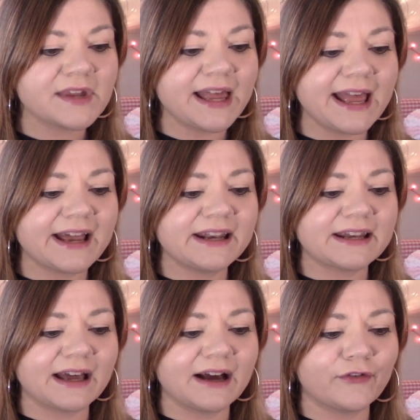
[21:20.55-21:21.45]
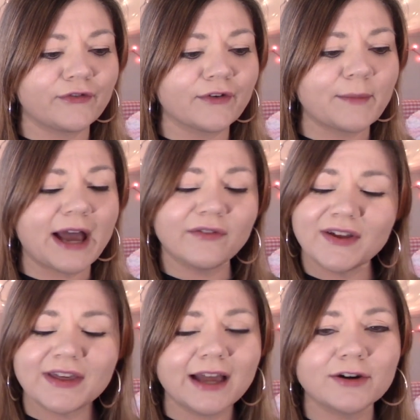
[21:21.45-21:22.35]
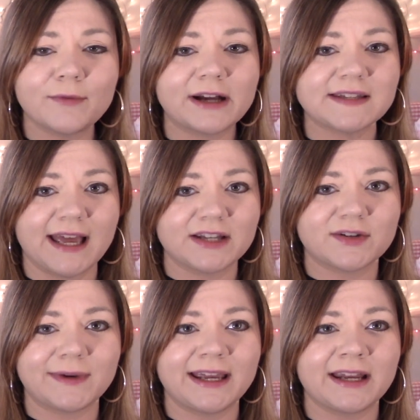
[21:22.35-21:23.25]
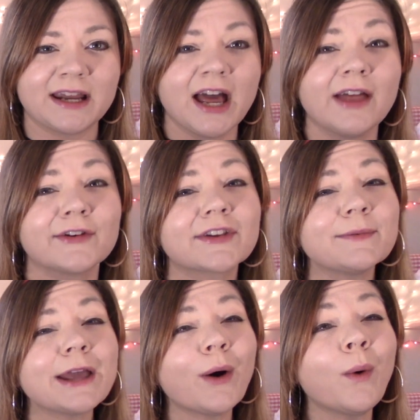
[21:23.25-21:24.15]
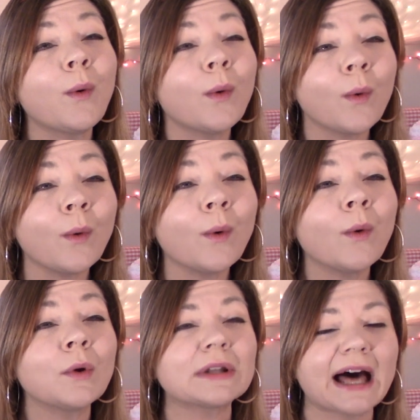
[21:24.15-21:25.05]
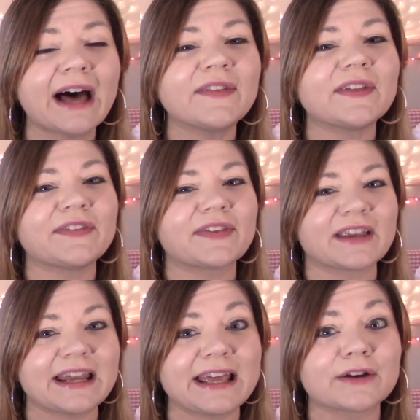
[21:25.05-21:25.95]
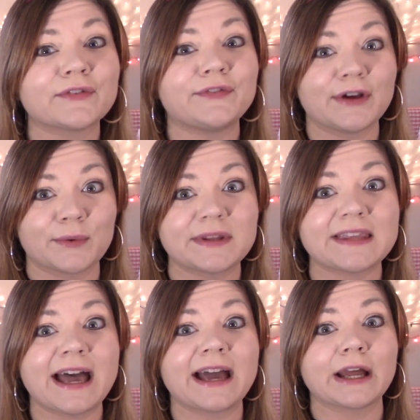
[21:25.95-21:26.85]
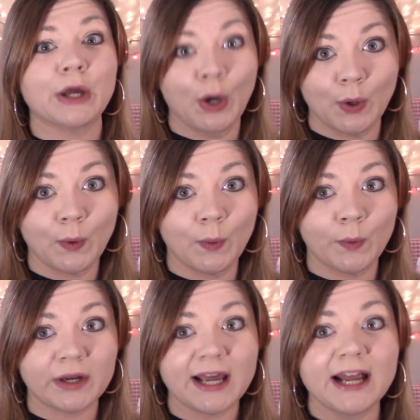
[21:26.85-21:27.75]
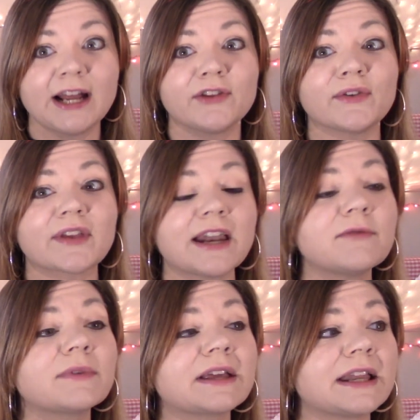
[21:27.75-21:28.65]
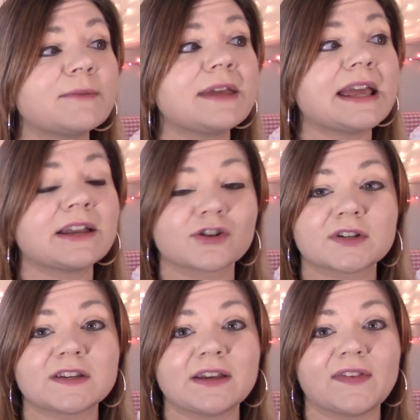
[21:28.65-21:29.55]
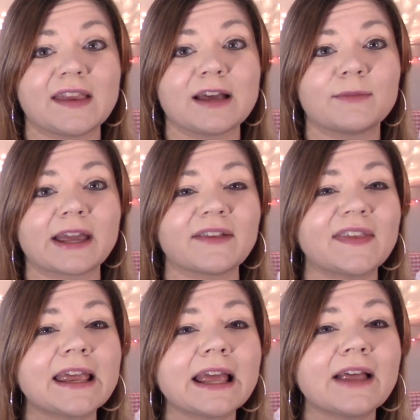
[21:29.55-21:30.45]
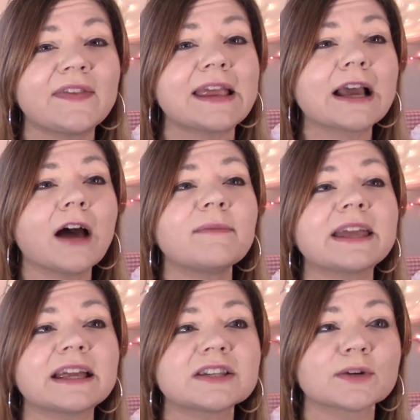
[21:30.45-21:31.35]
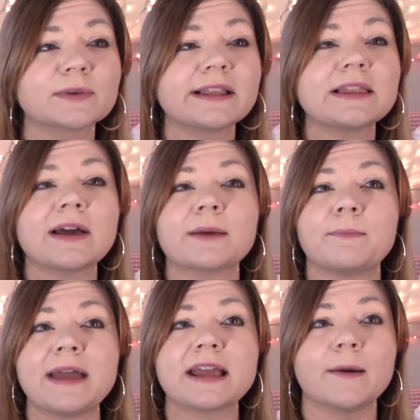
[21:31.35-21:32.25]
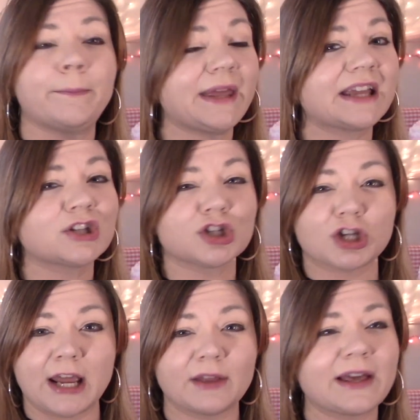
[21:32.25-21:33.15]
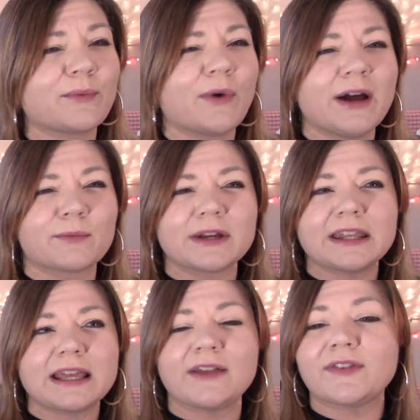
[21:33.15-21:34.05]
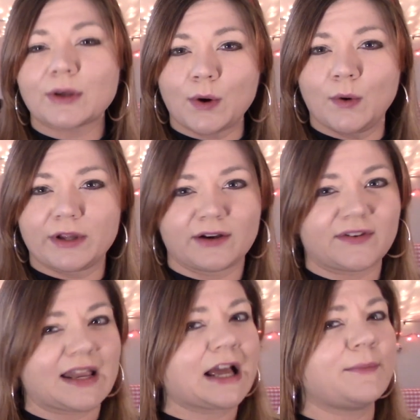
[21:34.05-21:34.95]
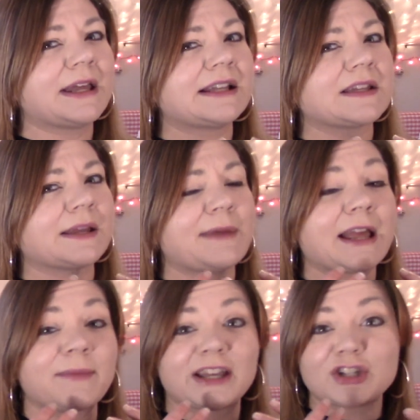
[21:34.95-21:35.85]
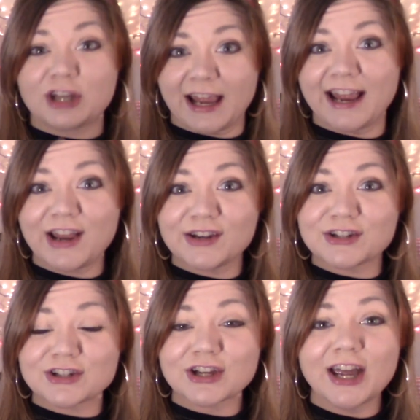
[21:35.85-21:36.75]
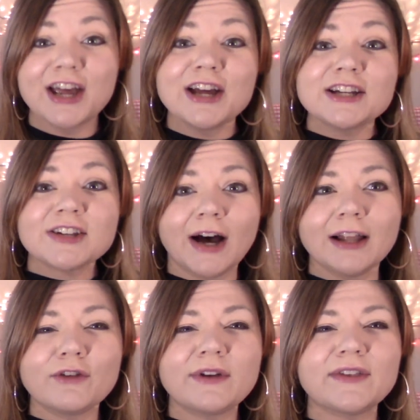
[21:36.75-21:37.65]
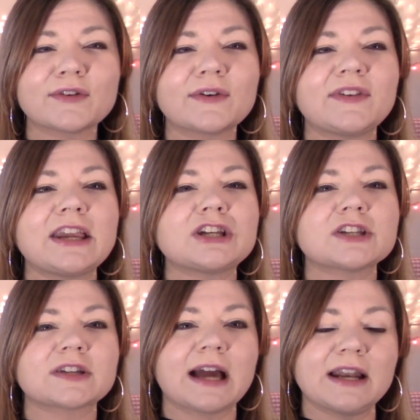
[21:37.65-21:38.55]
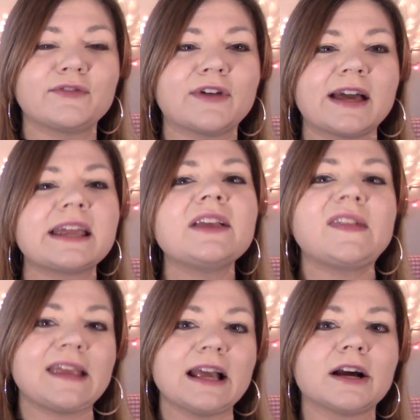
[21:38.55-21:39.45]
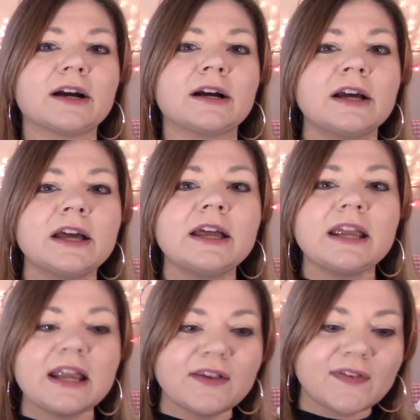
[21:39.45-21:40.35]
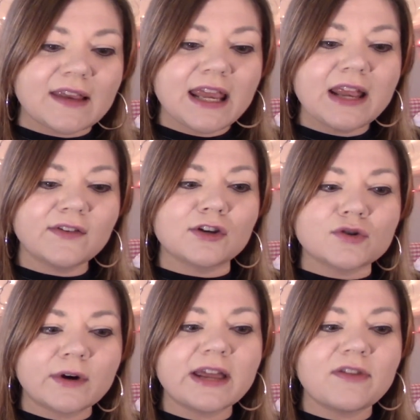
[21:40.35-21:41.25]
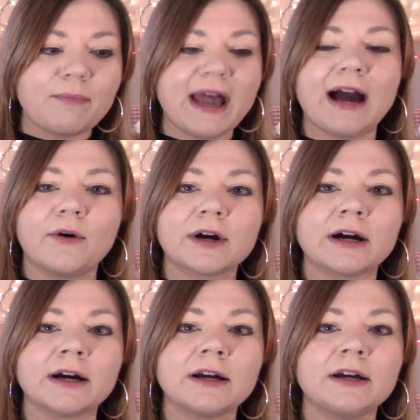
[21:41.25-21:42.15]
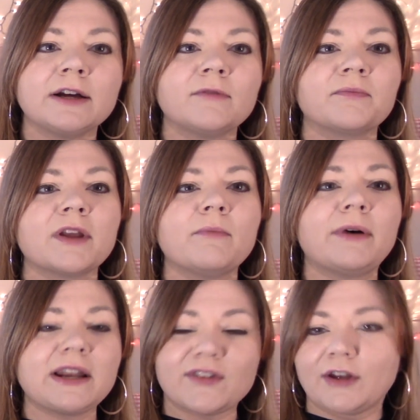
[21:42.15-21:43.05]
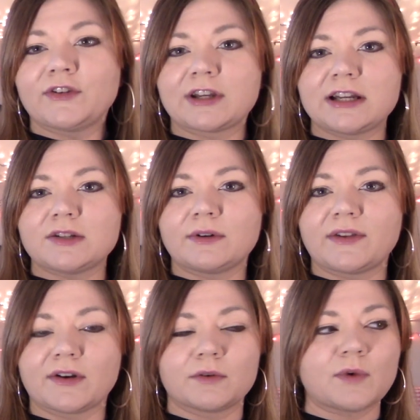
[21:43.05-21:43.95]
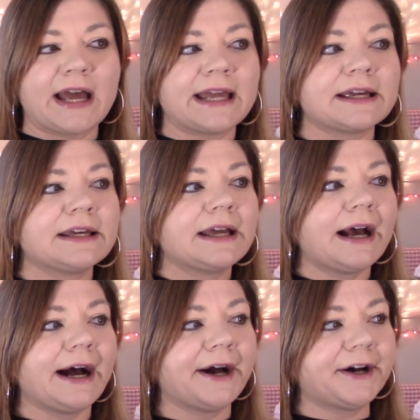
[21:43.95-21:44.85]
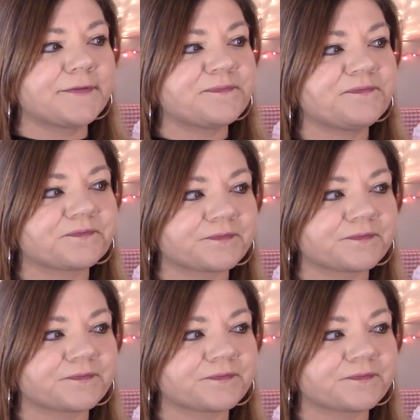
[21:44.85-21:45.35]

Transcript: and from everything I know about Tatooine, there's going to be a whole lot that's going to interfere with that code. So it's kind of going to be interesting to see him like is he is he coming in to really like make a big change? Like what really is the goal here? Is he coming in to like make a big change to all of us or is he just kind of like he's here, he's he's enjoying the power, but he's also going to do it his own way. Um